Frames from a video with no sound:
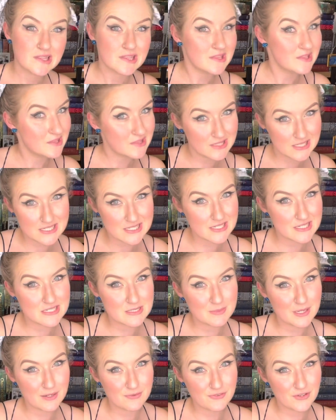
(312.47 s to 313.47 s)
This is
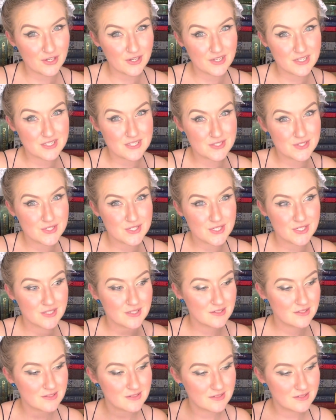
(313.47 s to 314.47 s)
my first
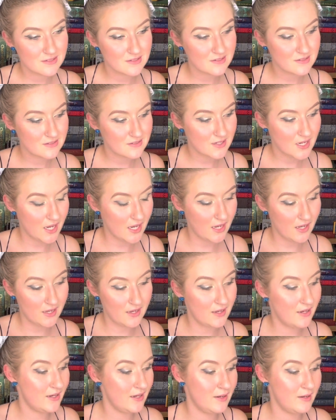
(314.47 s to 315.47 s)

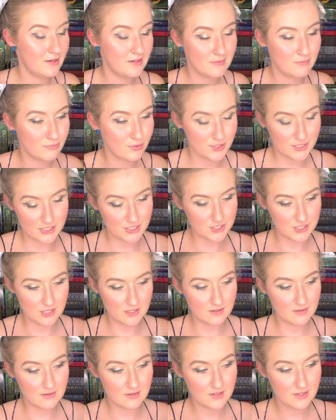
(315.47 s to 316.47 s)

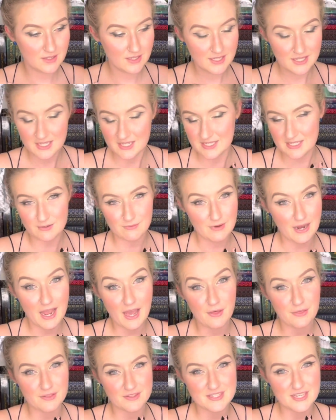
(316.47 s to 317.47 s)
prediction, is that
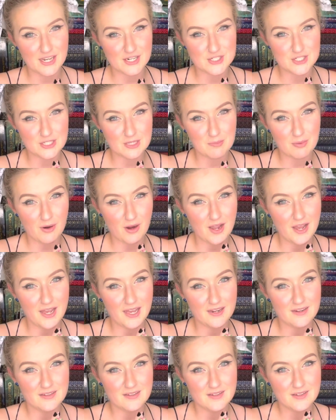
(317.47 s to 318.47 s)
Wrath is actually
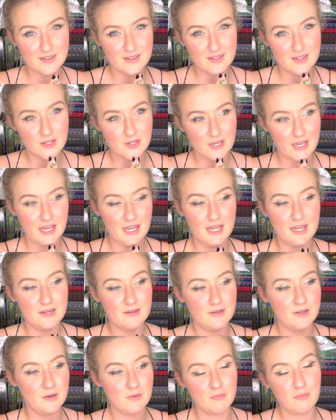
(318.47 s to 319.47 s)
Pride, and
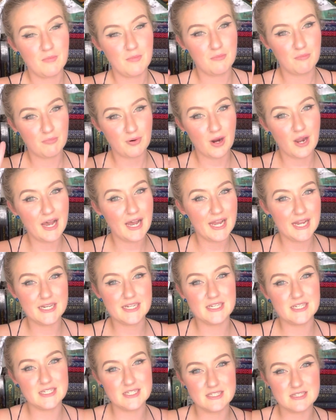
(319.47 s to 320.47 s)
Pride
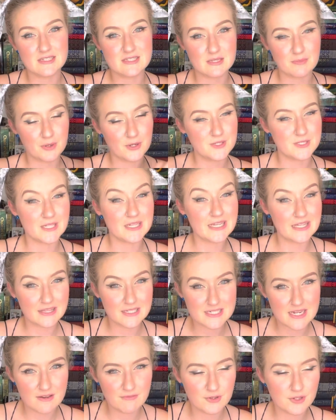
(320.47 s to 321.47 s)
is supposedly the
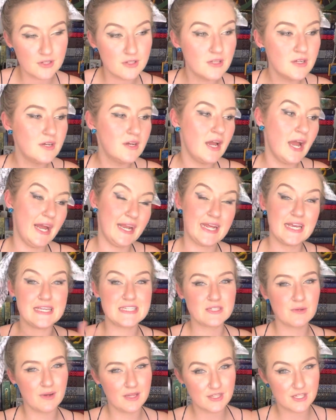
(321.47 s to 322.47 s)
devil, and he's the
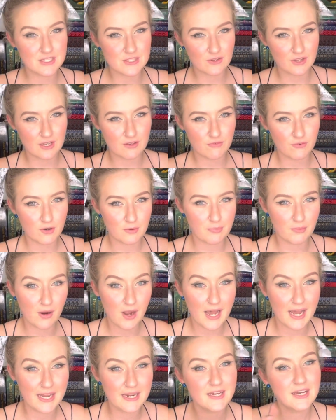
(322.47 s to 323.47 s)
one that's looking for a bride.